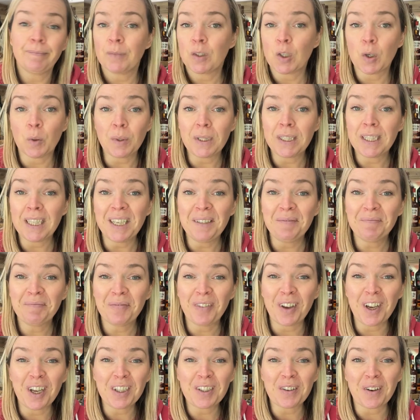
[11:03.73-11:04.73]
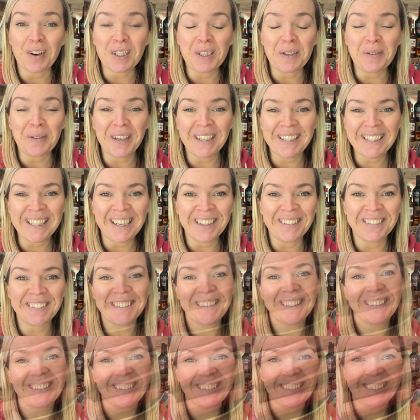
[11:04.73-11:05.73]
So we'll see, fingers crossed it works out.
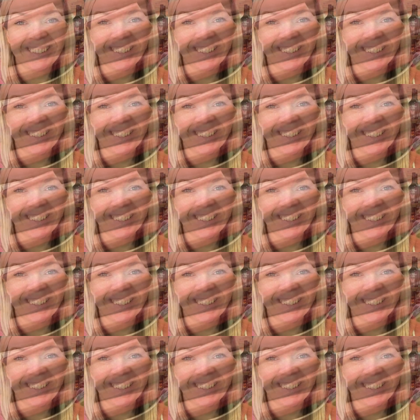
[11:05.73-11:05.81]
I've